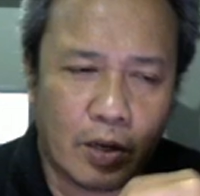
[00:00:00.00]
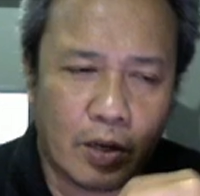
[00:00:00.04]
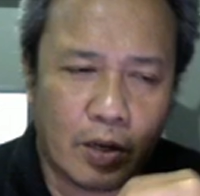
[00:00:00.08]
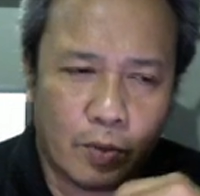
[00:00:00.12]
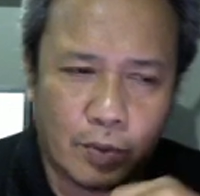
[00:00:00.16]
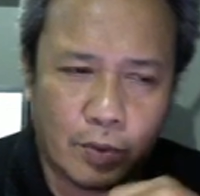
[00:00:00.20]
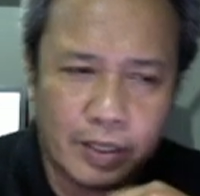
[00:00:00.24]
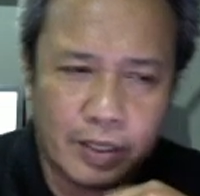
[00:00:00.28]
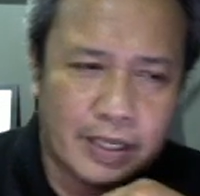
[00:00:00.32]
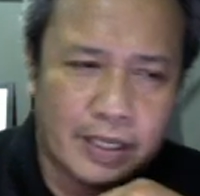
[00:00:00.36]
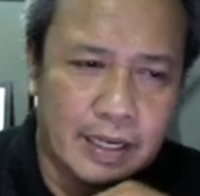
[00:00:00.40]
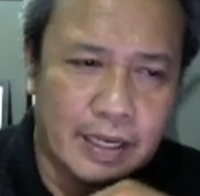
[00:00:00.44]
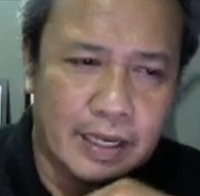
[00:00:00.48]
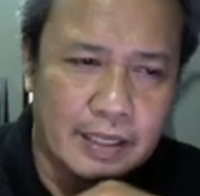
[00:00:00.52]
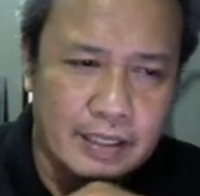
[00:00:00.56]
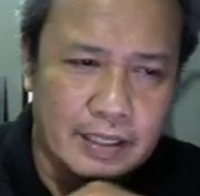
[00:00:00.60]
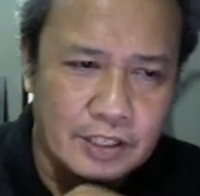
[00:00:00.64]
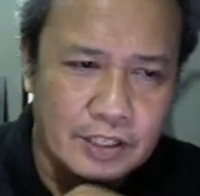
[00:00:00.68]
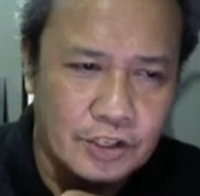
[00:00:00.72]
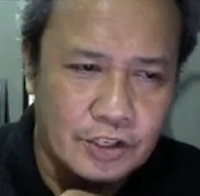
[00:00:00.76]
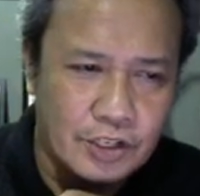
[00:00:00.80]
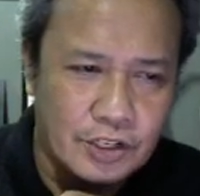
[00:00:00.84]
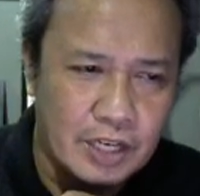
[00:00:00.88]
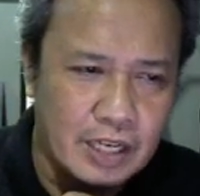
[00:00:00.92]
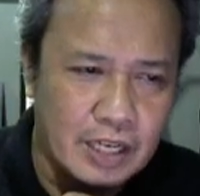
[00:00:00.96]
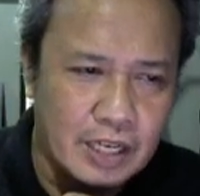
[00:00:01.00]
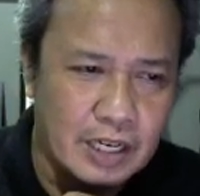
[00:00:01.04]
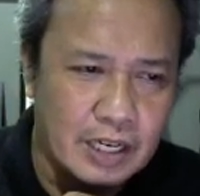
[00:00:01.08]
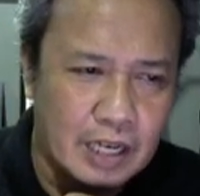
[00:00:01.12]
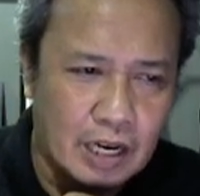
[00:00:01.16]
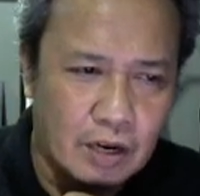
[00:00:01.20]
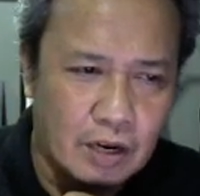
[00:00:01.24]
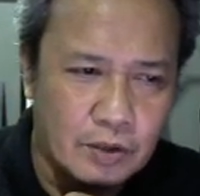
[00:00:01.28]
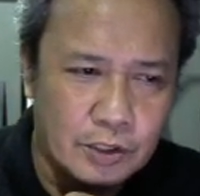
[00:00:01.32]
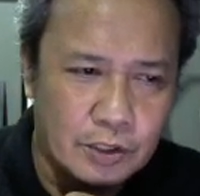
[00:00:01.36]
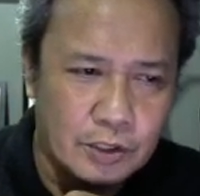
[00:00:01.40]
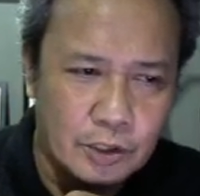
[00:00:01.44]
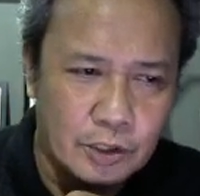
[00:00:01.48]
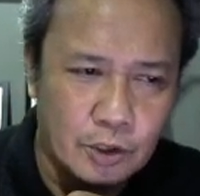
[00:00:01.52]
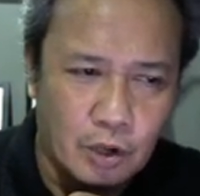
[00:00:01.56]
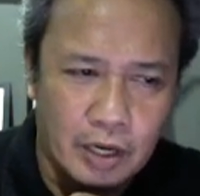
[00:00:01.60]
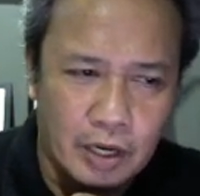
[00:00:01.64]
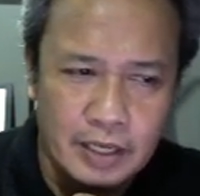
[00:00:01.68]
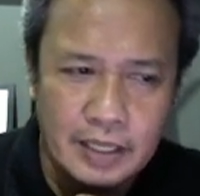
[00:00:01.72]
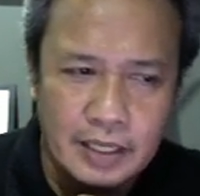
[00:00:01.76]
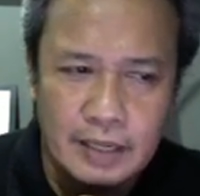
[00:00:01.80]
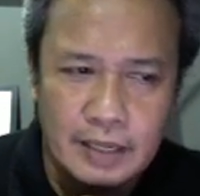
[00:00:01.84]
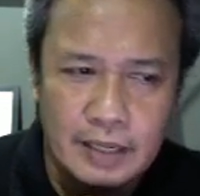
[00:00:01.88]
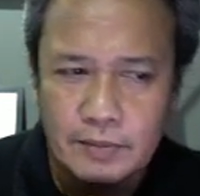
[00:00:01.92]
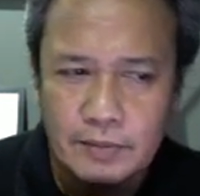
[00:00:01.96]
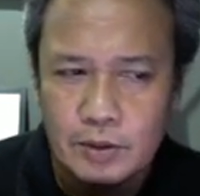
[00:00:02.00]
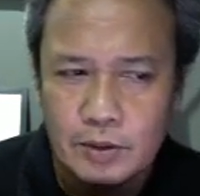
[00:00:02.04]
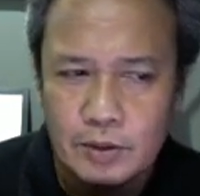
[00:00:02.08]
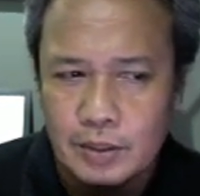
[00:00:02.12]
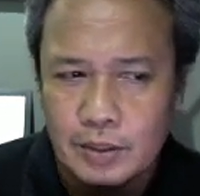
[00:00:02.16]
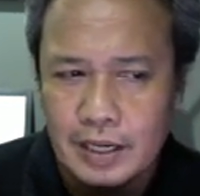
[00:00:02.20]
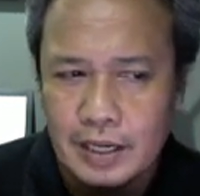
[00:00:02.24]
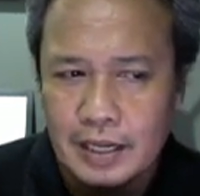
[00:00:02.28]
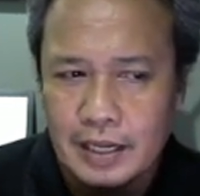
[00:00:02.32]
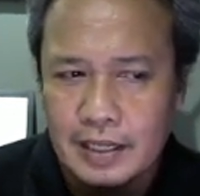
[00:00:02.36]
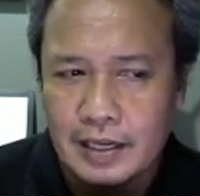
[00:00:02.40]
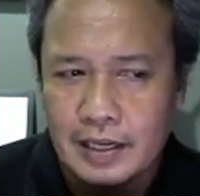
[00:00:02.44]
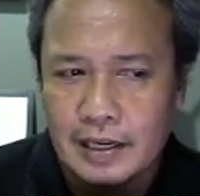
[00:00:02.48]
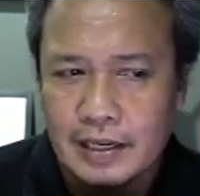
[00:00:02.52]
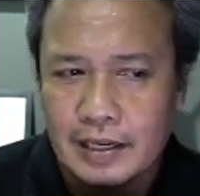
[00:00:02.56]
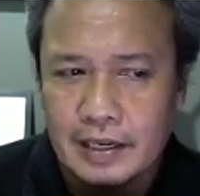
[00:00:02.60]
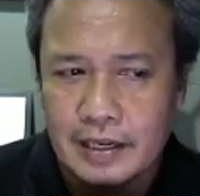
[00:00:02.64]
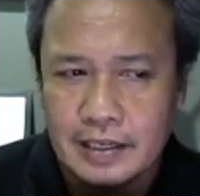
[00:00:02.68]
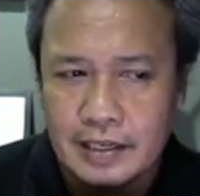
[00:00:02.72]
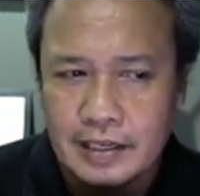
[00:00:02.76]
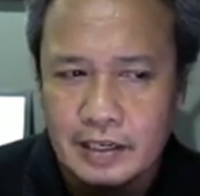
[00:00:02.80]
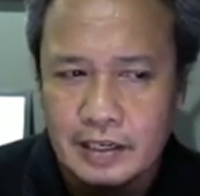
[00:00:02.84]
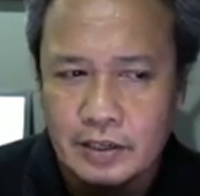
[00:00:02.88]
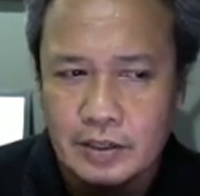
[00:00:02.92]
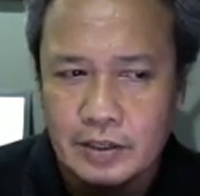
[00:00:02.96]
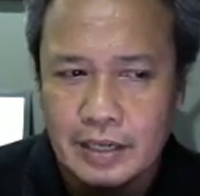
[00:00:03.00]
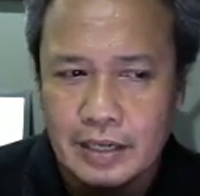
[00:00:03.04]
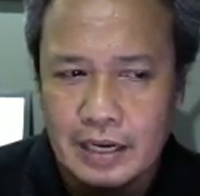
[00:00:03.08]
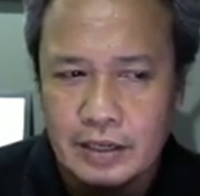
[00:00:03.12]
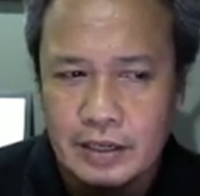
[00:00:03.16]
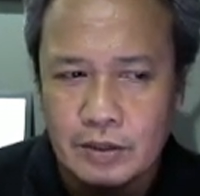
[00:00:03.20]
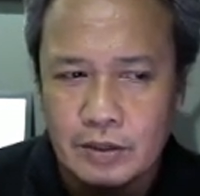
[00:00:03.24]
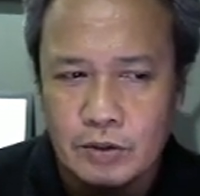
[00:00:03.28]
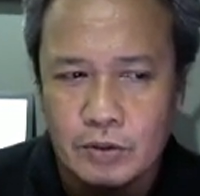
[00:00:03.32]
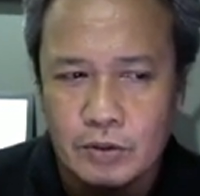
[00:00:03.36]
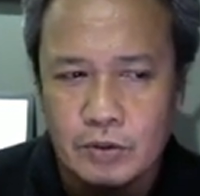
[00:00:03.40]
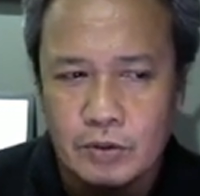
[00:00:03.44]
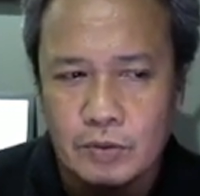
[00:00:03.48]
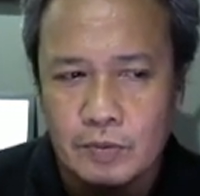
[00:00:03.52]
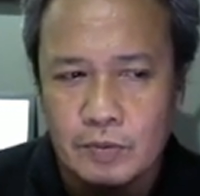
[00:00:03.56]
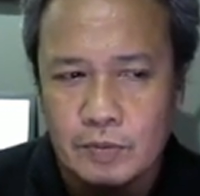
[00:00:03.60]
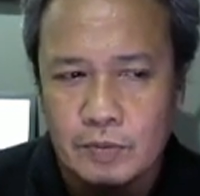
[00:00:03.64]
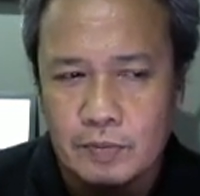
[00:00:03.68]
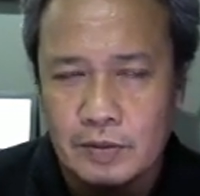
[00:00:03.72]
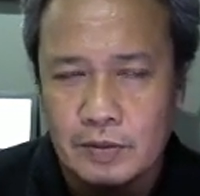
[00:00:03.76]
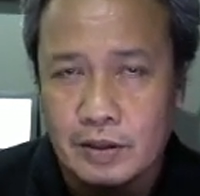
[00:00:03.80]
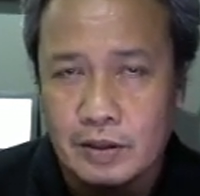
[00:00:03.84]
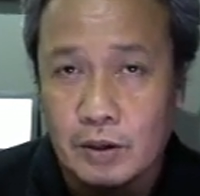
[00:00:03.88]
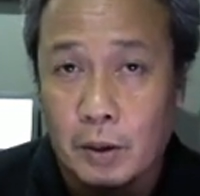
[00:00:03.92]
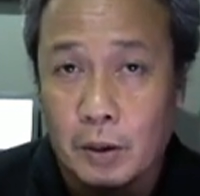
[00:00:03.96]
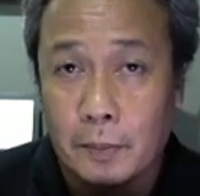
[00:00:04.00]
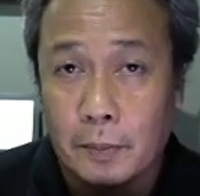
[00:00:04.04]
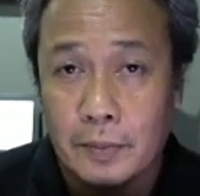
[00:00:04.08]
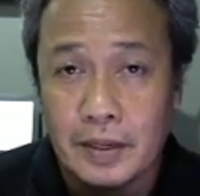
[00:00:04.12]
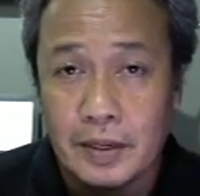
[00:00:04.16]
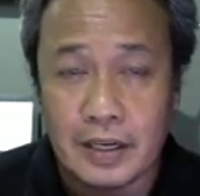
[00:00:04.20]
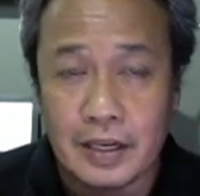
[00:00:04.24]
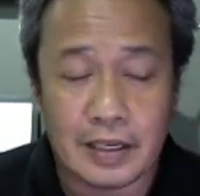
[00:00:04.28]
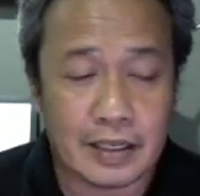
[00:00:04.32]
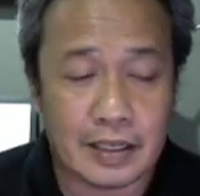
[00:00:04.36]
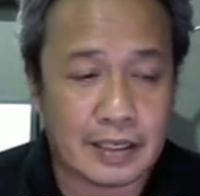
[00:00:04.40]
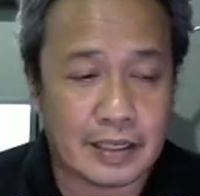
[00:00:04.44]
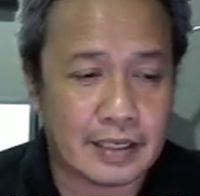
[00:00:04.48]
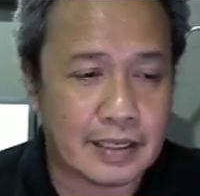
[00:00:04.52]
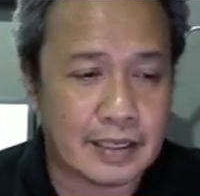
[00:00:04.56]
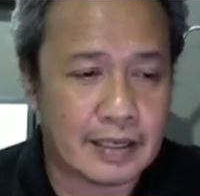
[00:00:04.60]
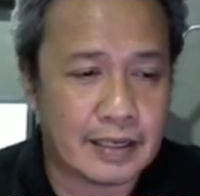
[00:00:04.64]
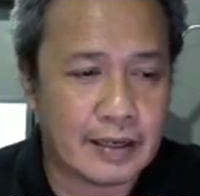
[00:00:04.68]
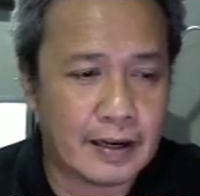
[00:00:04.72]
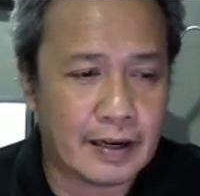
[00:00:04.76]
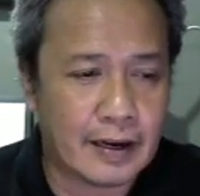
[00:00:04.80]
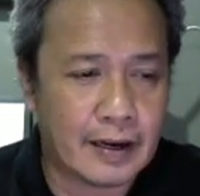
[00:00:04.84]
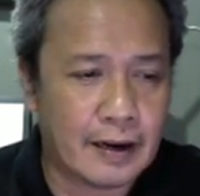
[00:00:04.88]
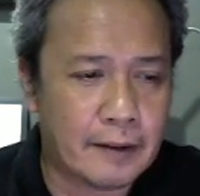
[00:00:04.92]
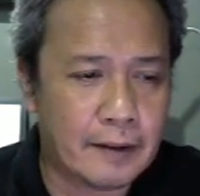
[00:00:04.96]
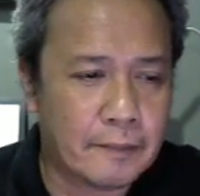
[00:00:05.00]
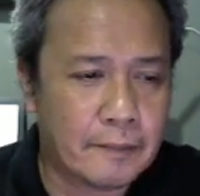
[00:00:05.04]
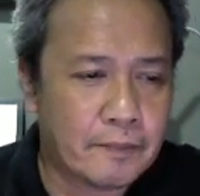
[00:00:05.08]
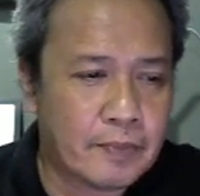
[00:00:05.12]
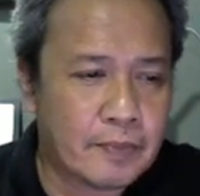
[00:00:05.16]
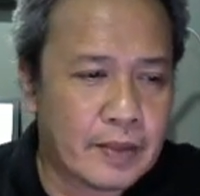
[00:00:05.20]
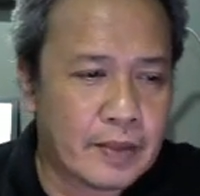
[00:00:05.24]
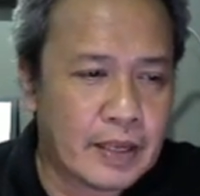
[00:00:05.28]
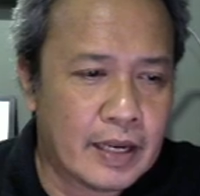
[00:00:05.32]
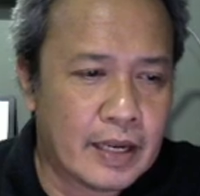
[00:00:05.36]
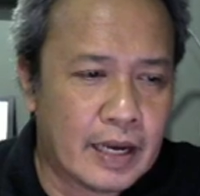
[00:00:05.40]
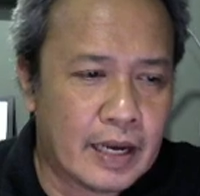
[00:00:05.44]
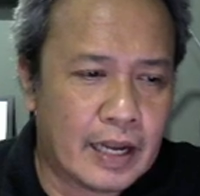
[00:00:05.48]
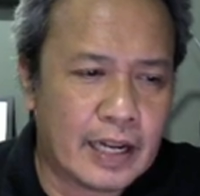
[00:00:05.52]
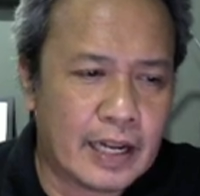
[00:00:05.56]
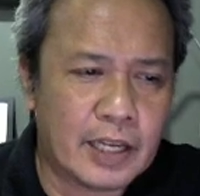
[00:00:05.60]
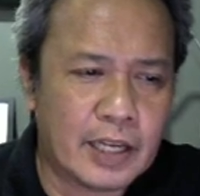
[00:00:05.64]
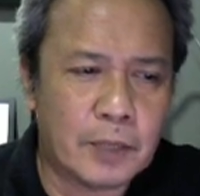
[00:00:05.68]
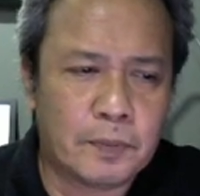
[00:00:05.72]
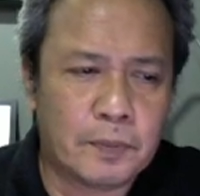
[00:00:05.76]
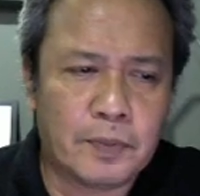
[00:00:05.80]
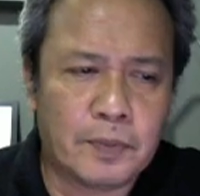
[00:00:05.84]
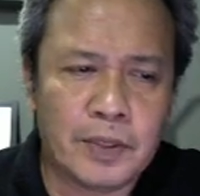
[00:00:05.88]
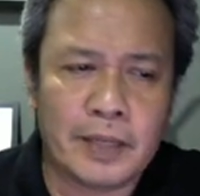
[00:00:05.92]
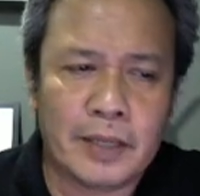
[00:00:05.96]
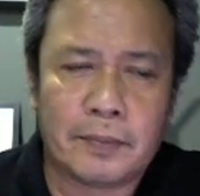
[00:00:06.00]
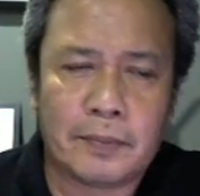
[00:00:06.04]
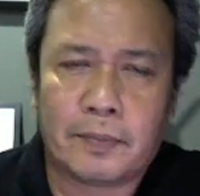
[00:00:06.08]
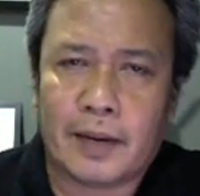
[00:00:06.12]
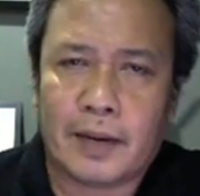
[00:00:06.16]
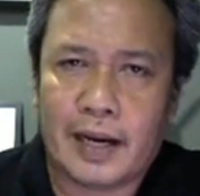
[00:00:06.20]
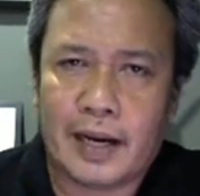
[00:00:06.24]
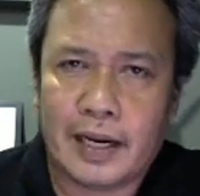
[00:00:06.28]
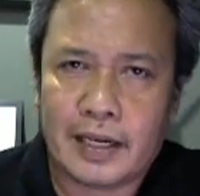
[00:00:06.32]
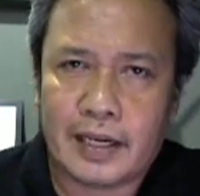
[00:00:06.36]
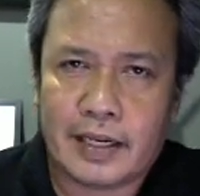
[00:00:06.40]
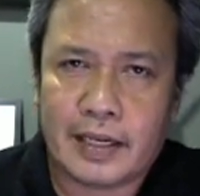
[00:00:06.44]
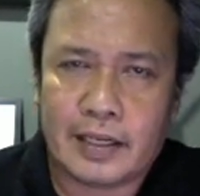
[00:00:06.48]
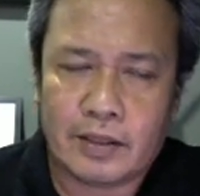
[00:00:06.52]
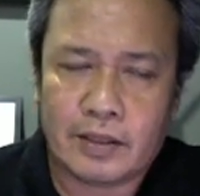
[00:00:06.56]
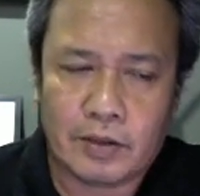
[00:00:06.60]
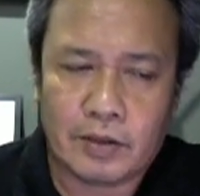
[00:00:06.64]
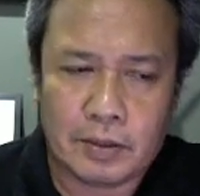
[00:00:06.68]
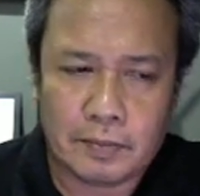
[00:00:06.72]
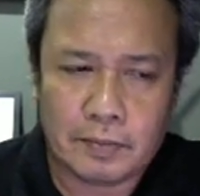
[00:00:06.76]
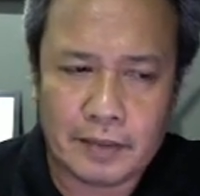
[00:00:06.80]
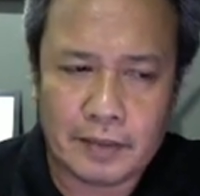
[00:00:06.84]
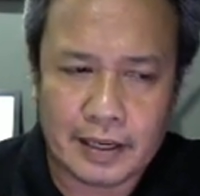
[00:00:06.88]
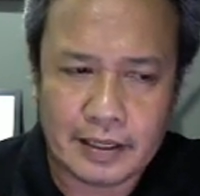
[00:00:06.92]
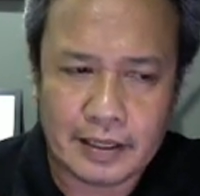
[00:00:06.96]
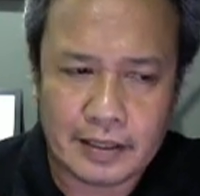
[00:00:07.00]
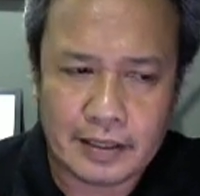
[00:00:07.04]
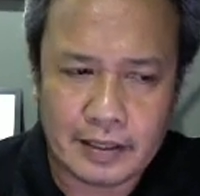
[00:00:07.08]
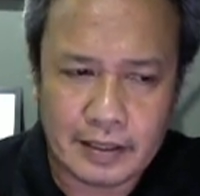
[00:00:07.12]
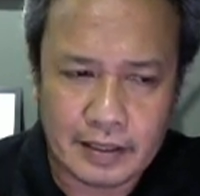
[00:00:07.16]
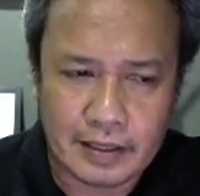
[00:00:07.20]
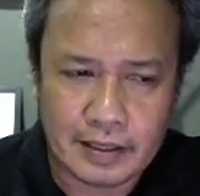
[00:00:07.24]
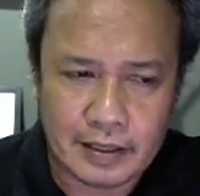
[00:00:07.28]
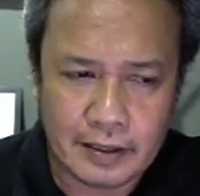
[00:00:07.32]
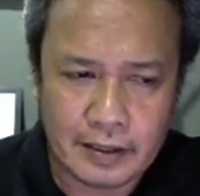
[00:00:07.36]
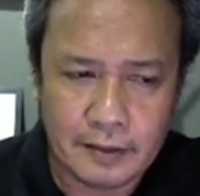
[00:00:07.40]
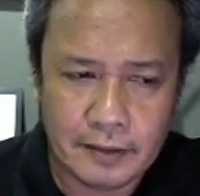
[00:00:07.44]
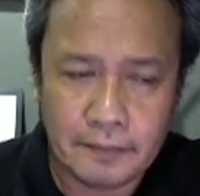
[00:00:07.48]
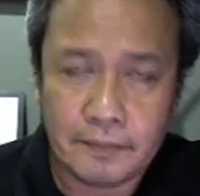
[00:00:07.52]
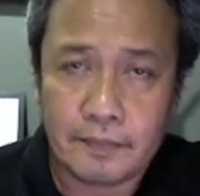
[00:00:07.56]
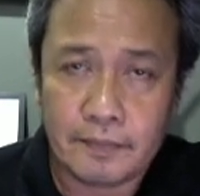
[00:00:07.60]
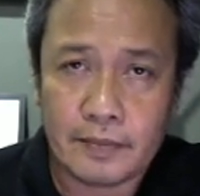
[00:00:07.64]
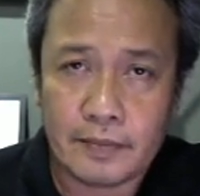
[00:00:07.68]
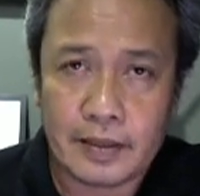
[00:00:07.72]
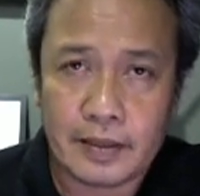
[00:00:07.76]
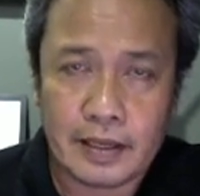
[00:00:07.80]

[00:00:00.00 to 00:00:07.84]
we take the gene out, join them together, and then here you get your recombinant DNA, and then you put it back into the bacteria.